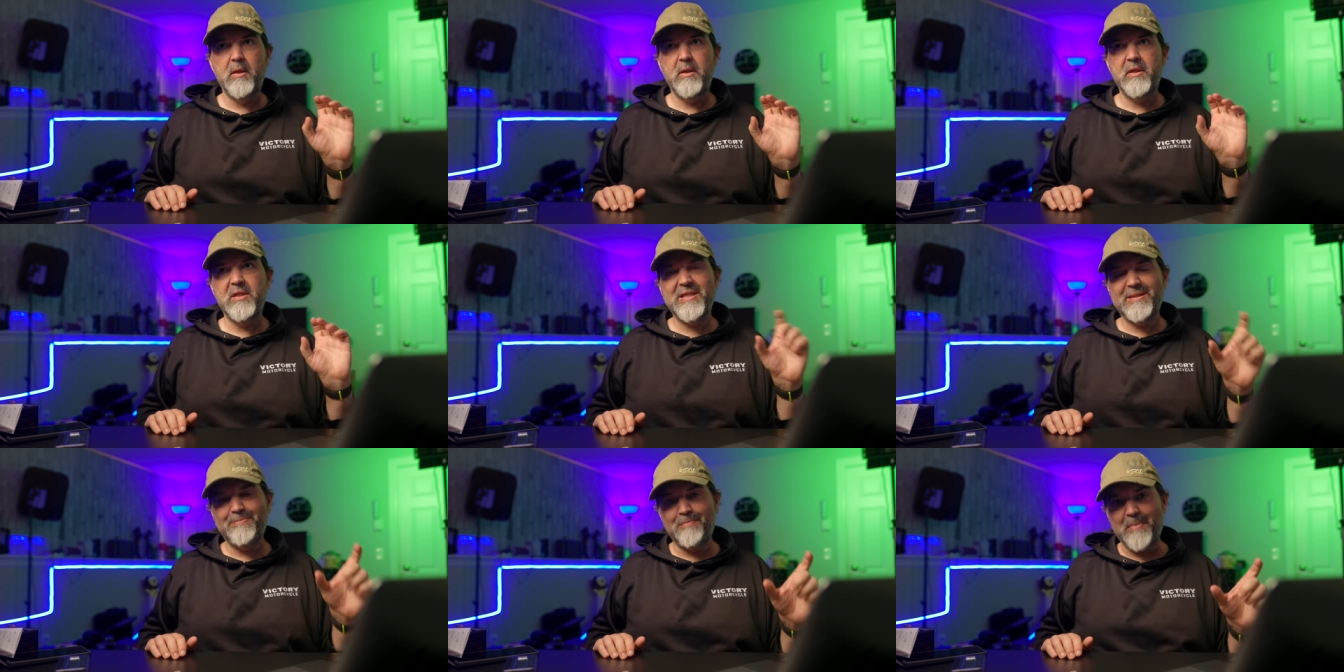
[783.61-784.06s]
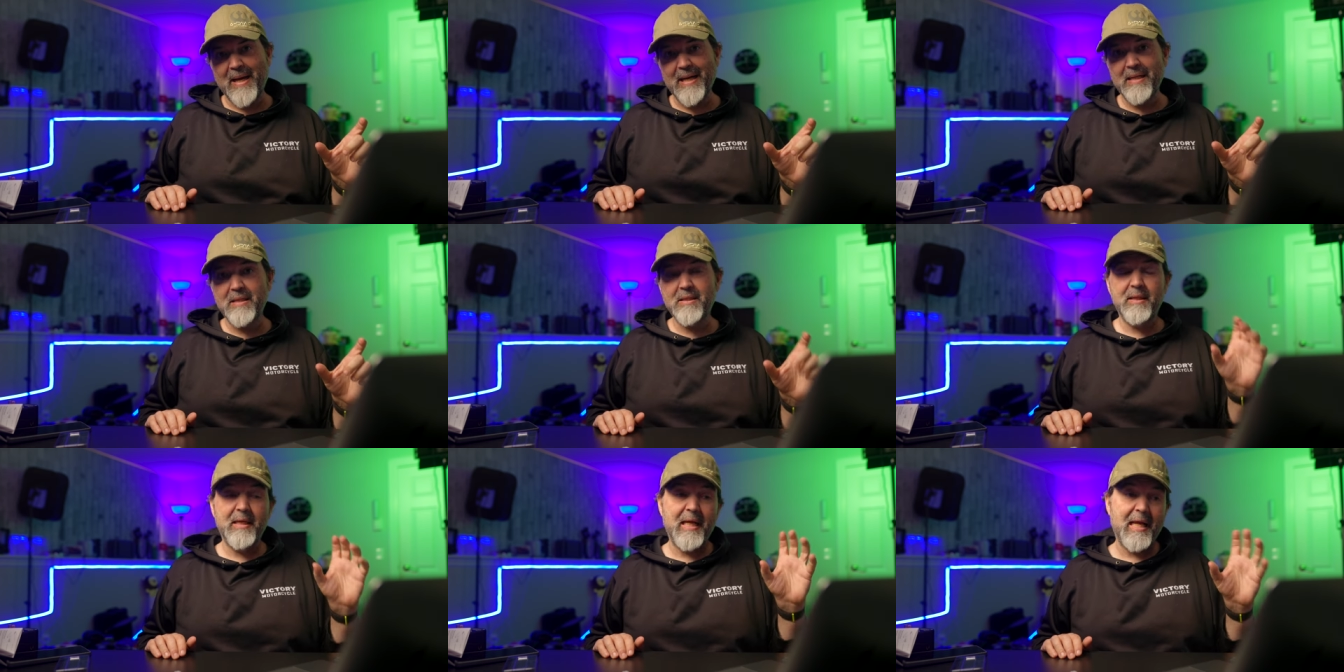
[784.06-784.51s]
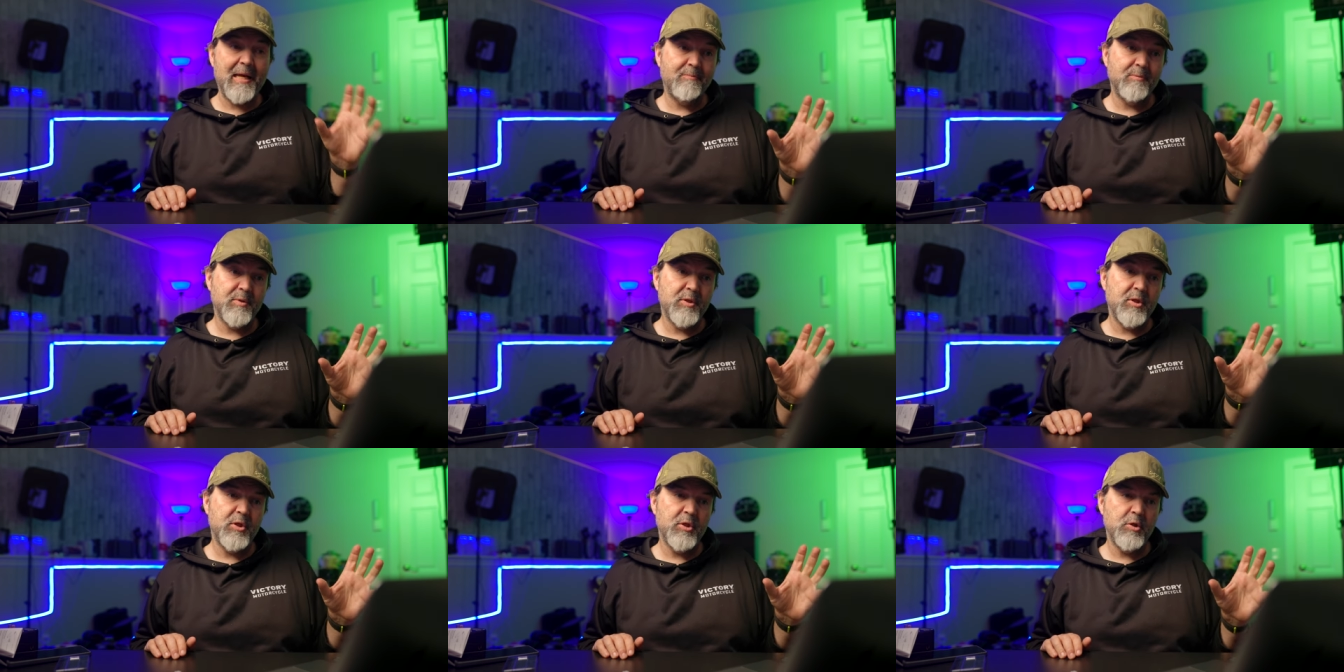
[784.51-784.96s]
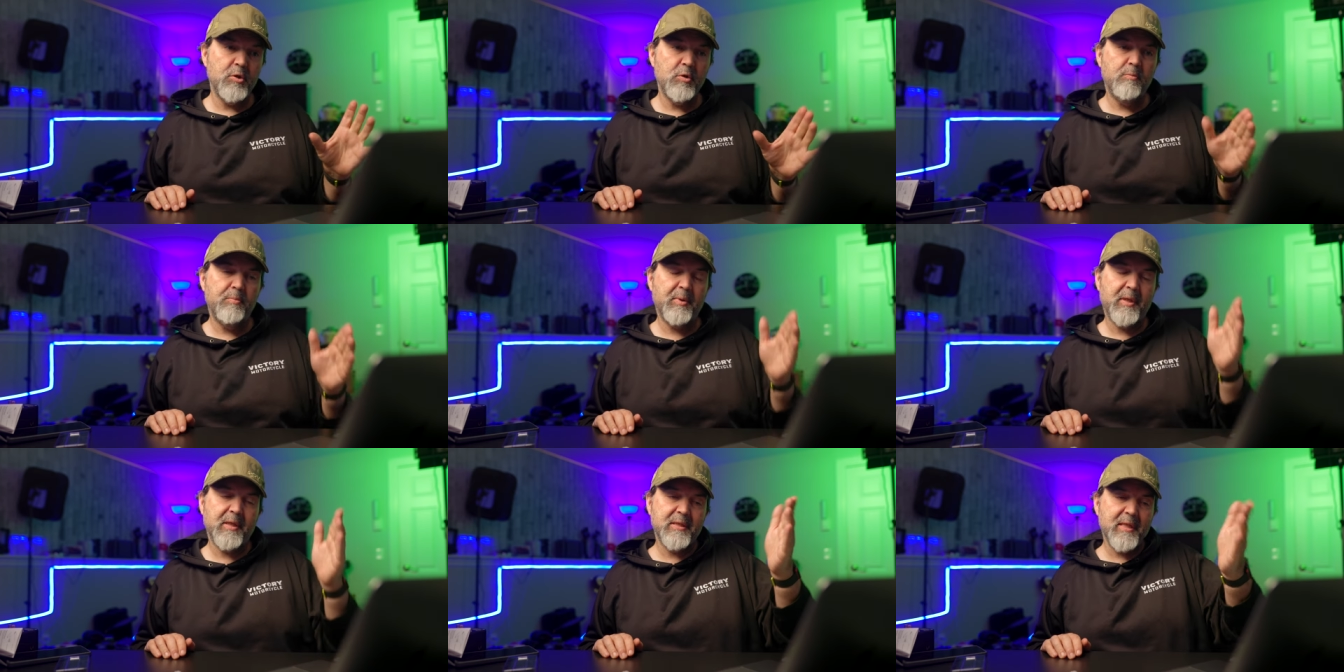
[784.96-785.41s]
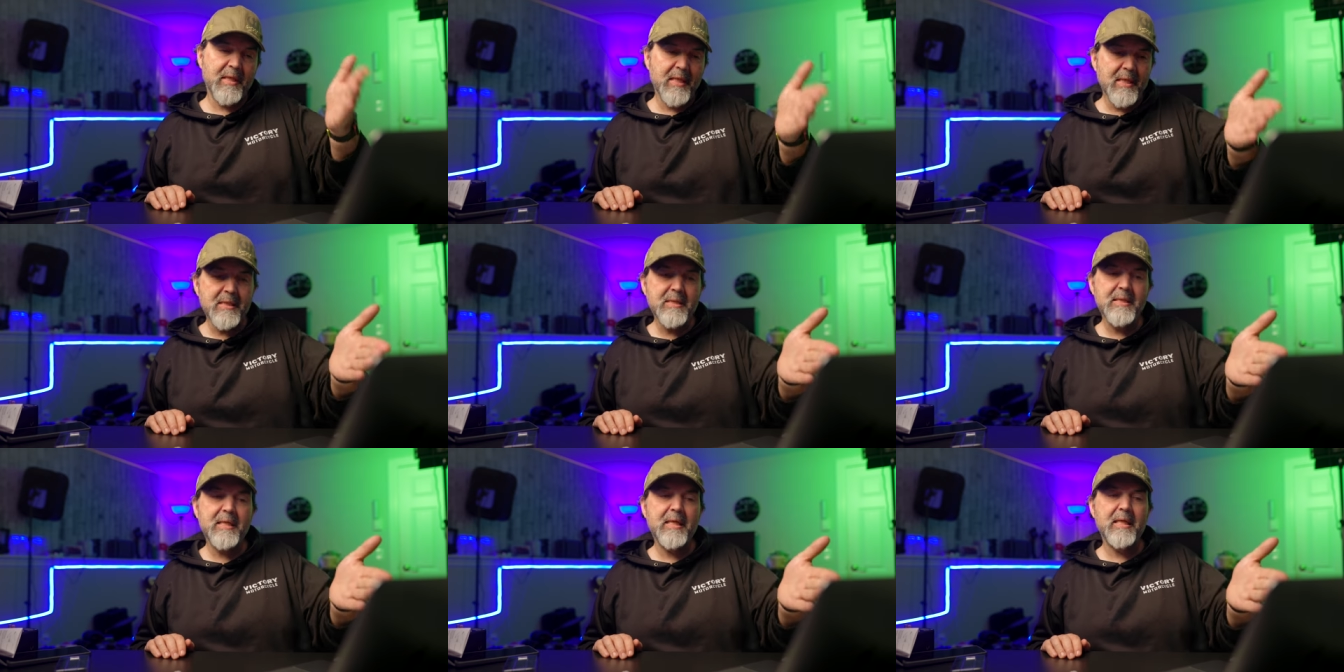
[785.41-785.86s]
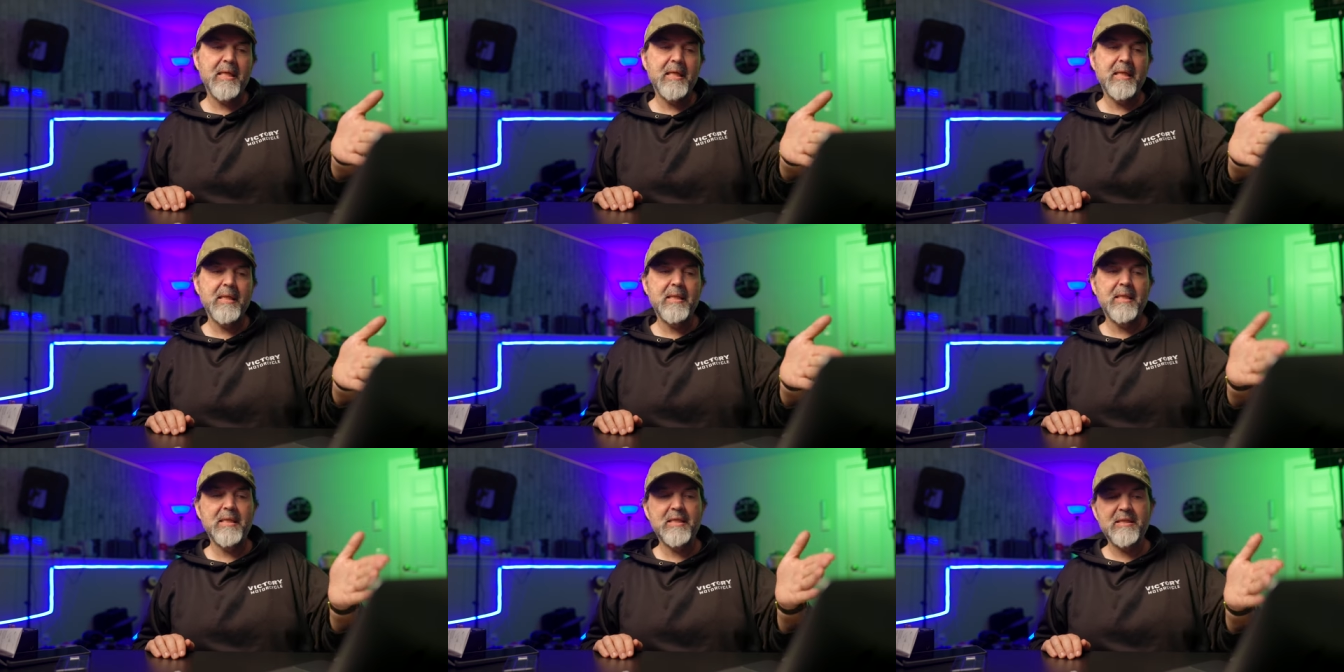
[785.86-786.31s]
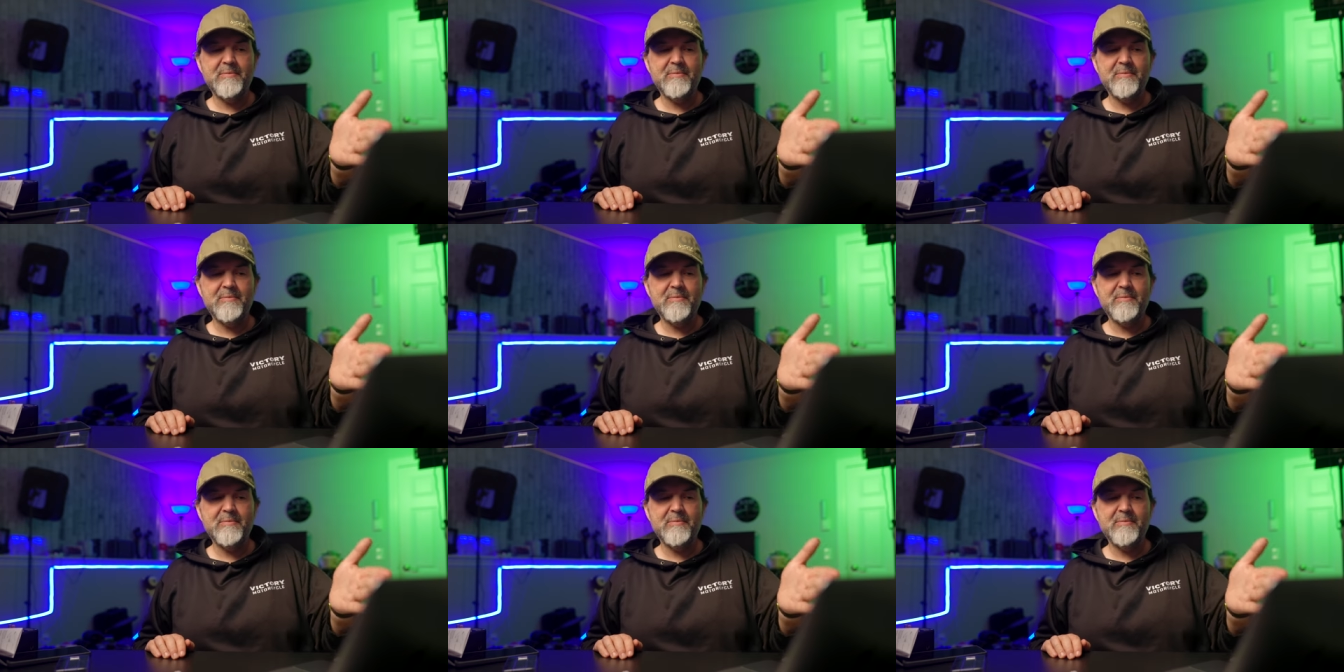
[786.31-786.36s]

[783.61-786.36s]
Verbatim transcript: spec M2, because it is getting the